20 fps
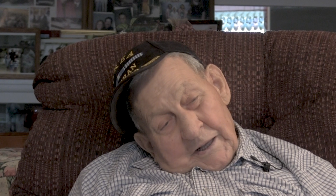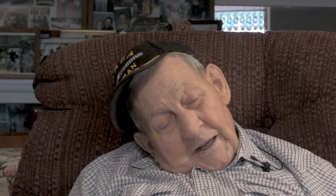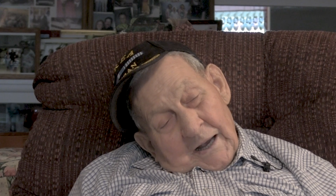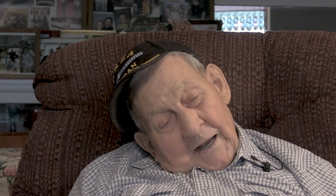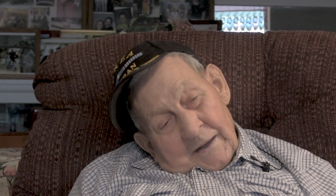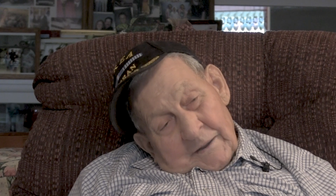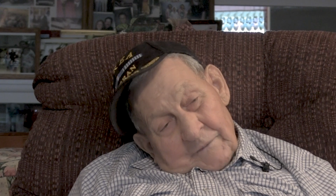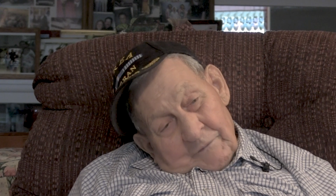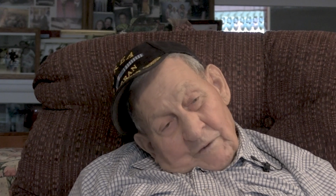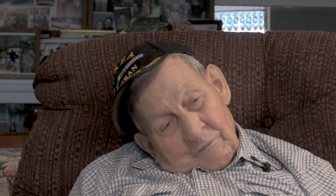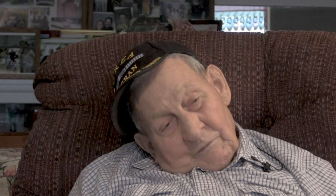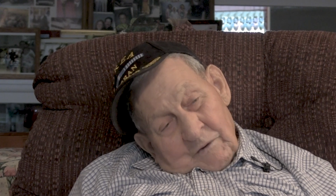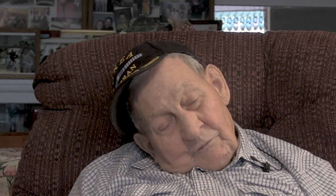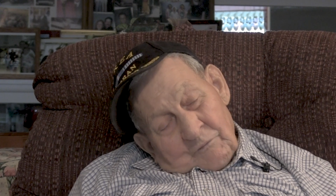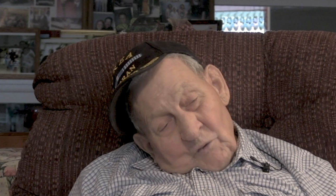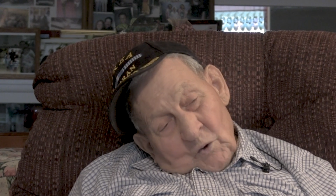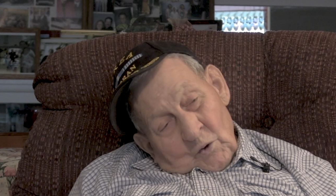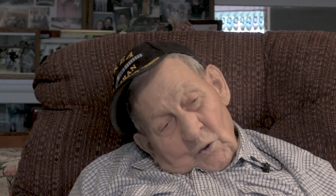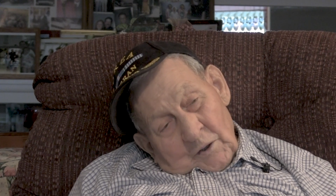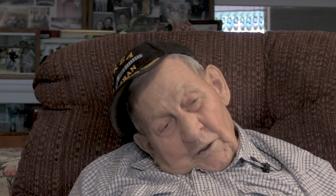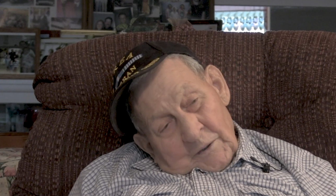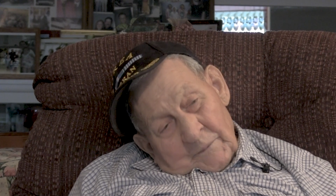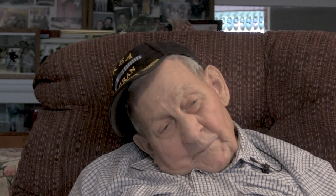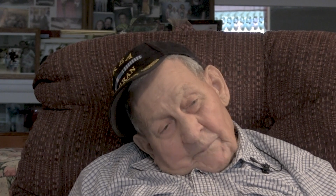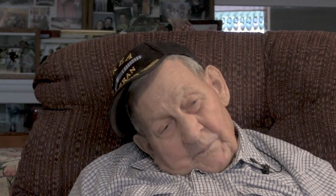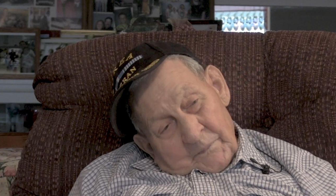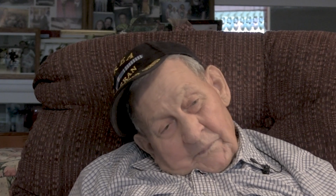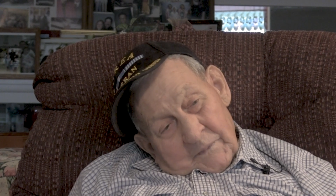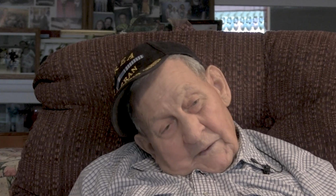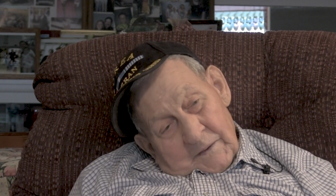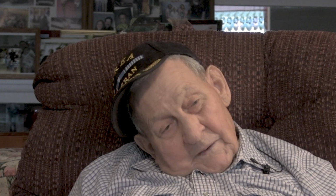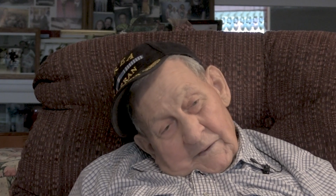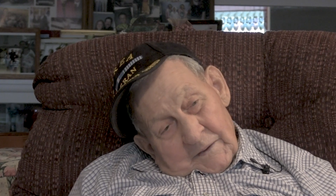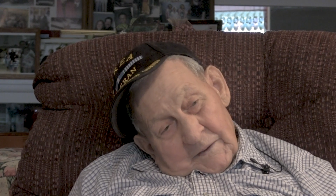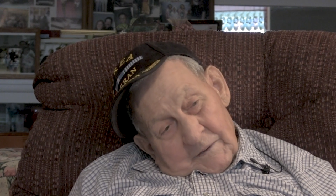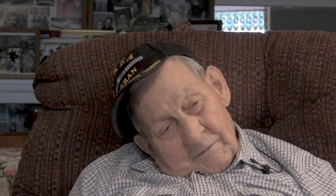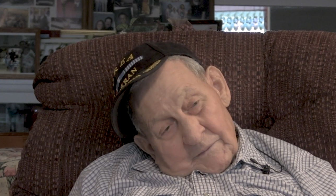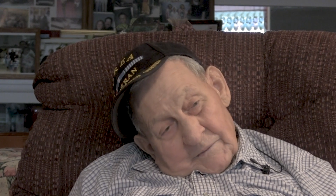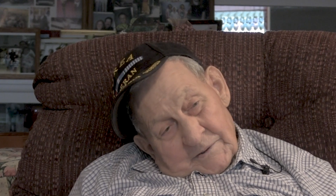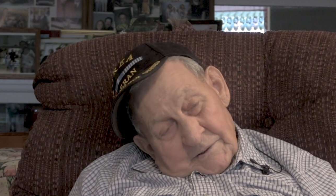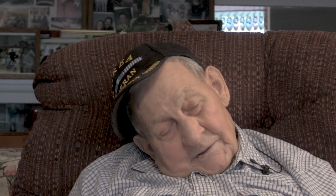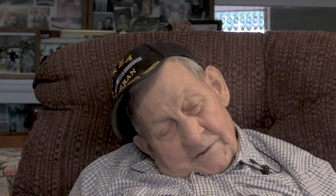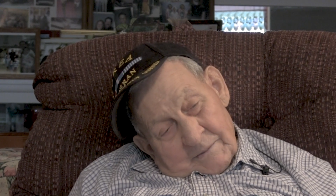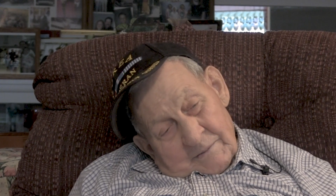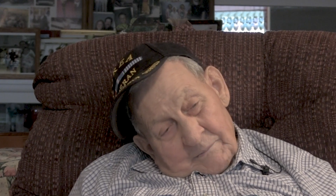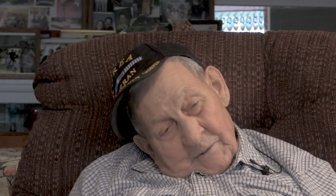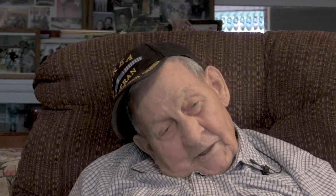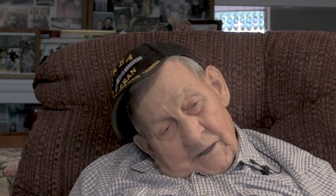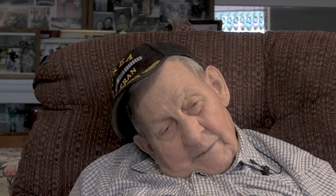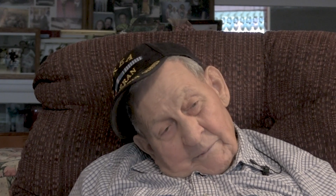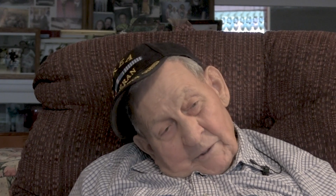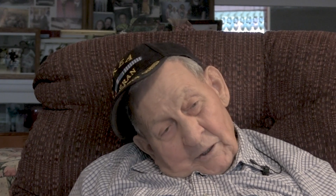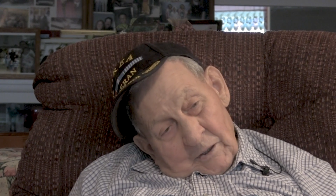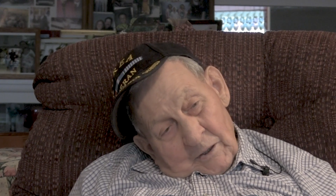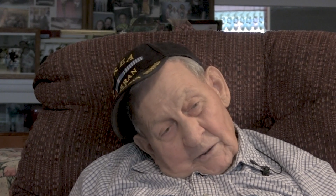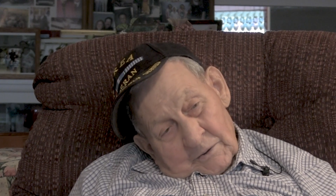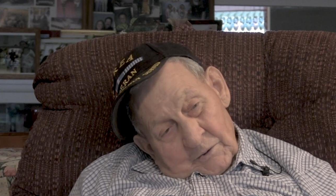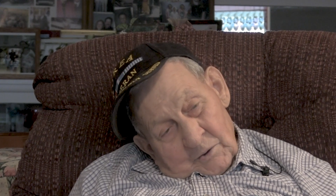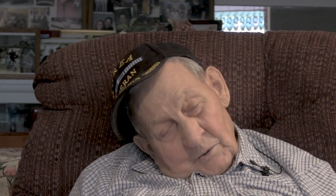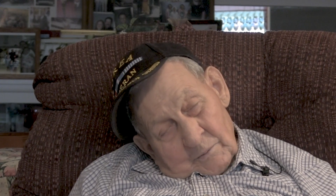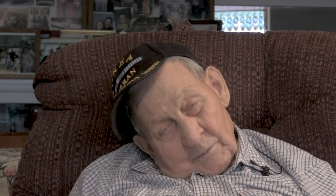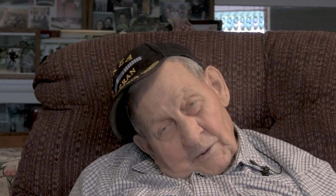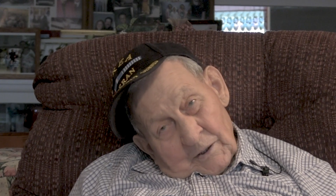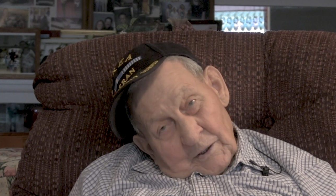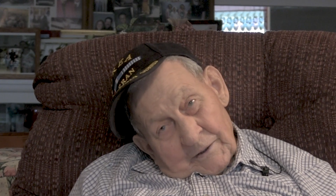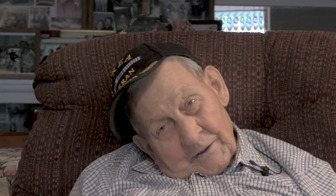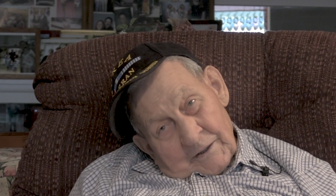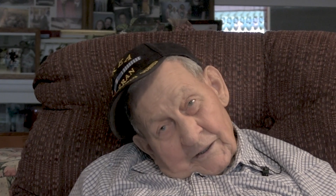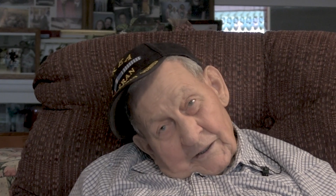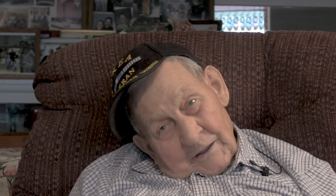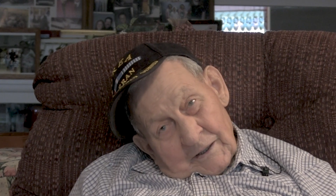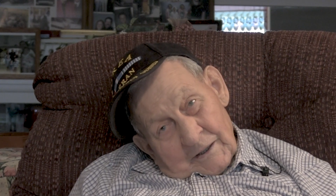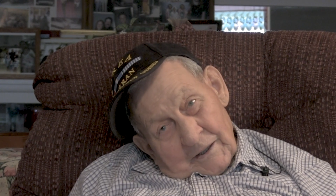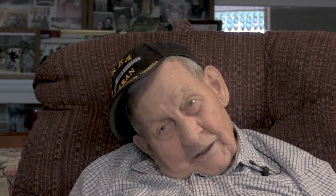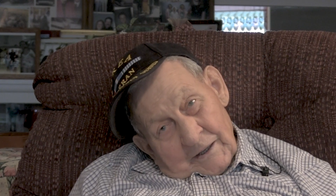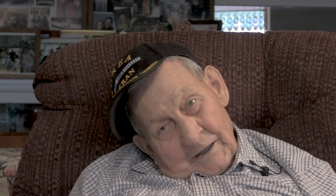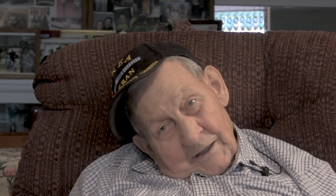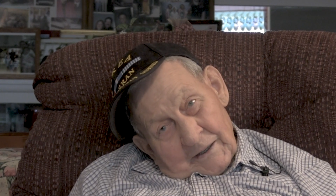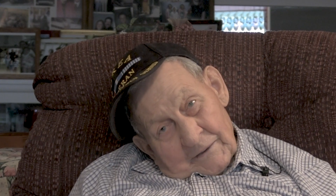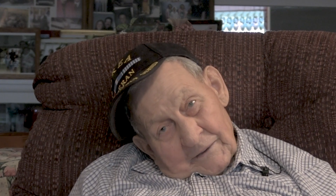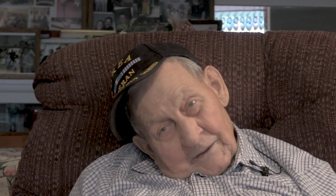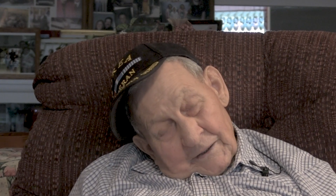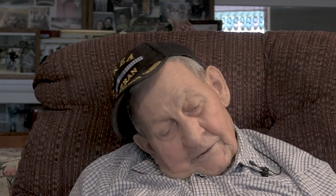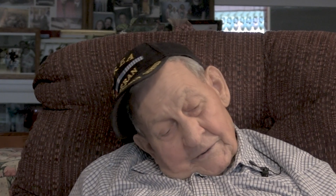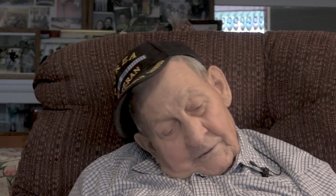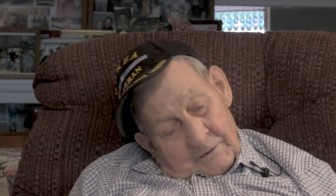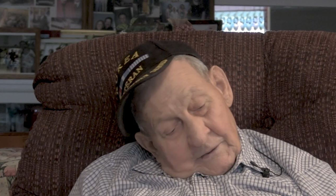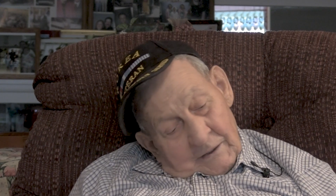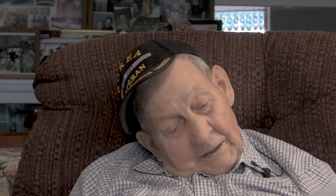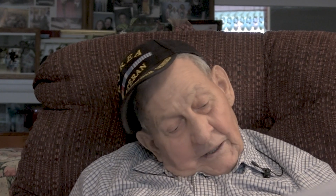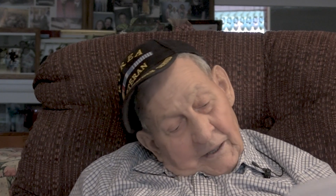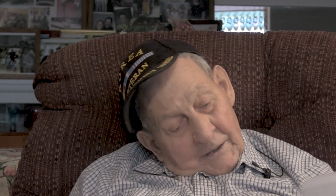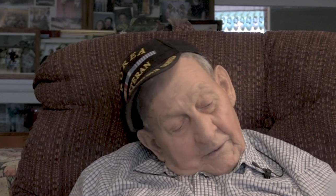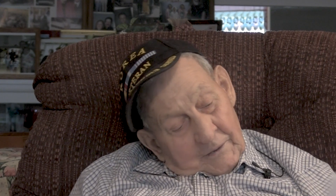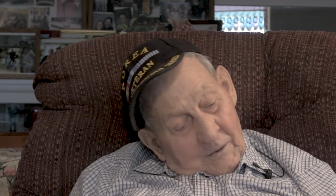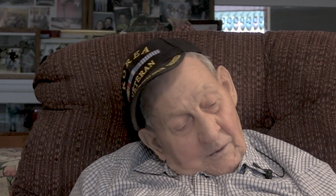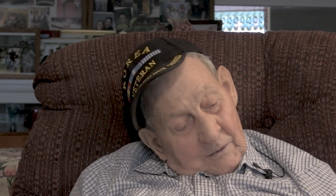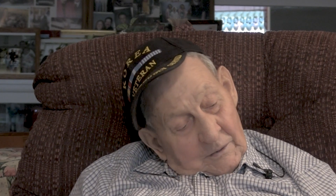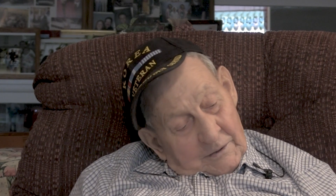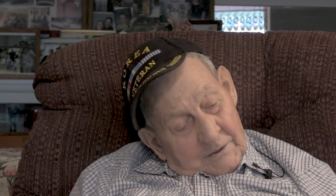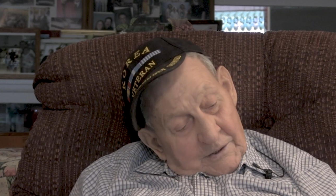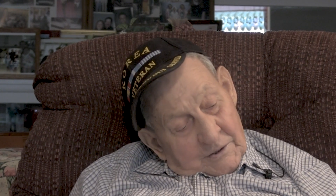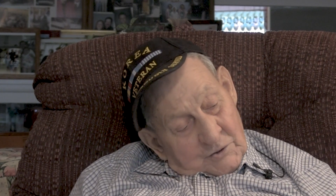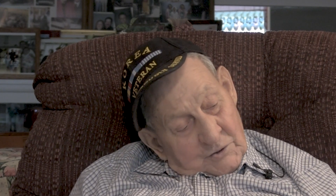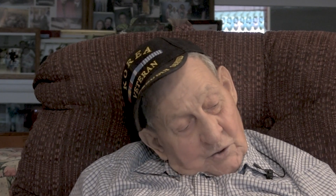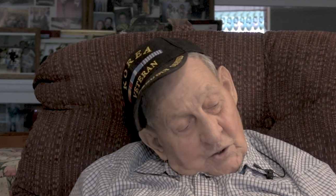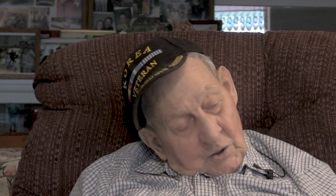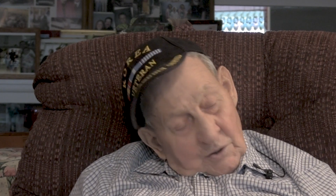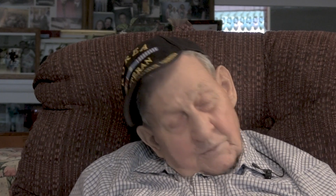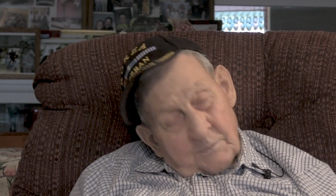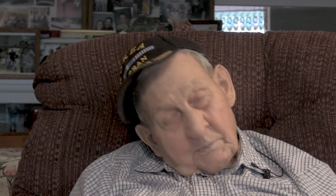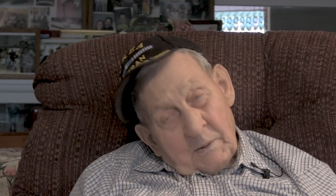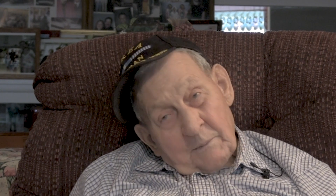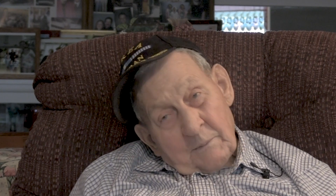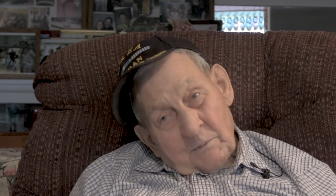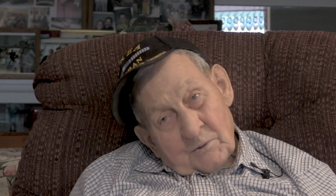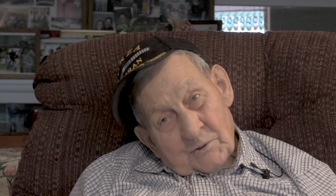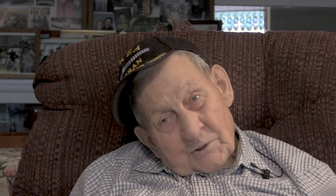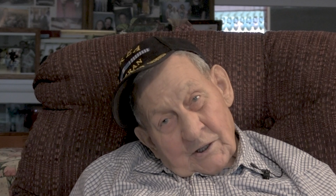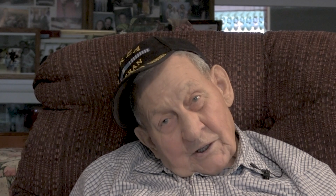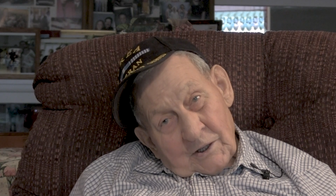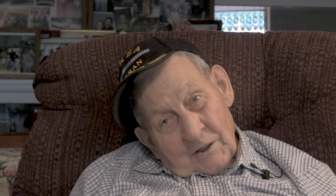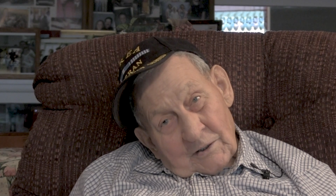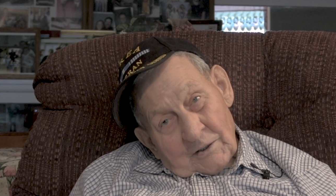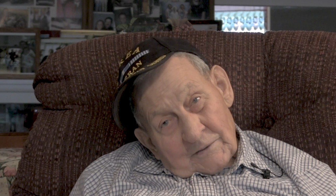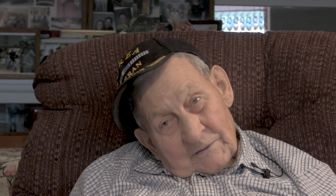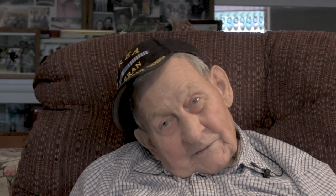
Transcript: Yeah, 54. It was sometime in October, I think I got out. I got all the discharge papers here.